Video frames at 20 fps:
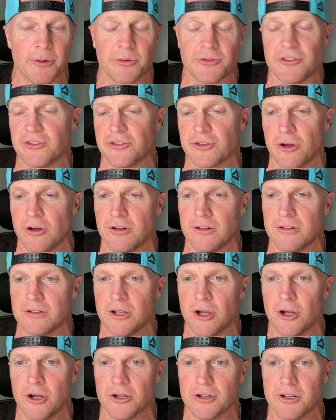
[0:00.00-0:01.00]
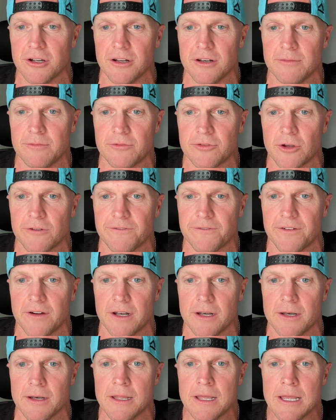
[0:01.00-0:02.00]
which is all good. It's all
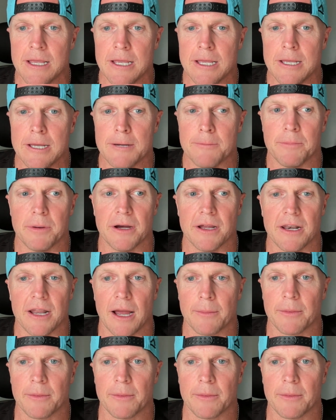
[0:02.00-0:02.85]
fun. But I'm